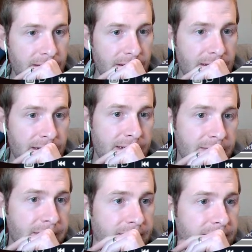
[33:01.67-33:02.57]
All right,
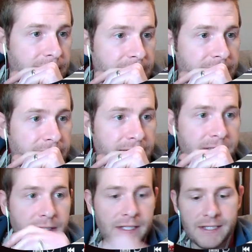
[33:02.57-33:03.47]
well, it is
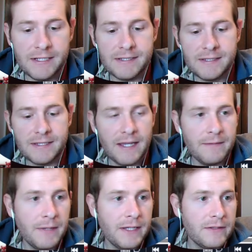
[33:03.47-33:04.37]
what it is. I
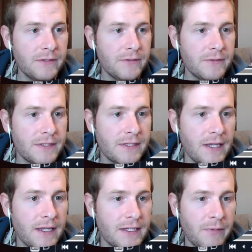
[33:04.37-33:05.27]
might lose.
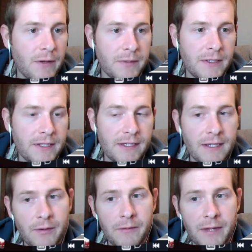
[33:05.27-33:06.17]
I probably
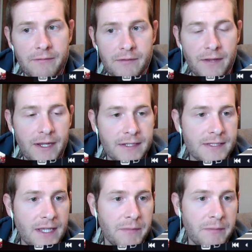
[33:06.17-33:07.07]
have an advance
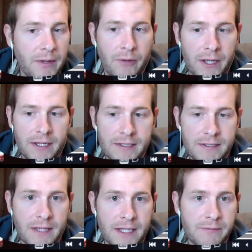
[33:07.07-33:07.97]
coming my way, so
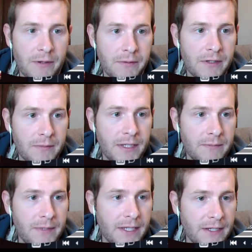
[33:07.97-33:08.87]
that's probably going to be a
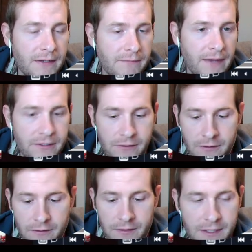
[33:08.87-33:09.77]
big factor in
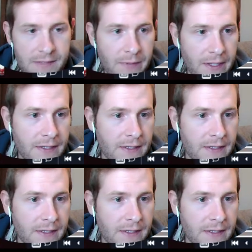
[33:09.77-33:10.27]
all this. But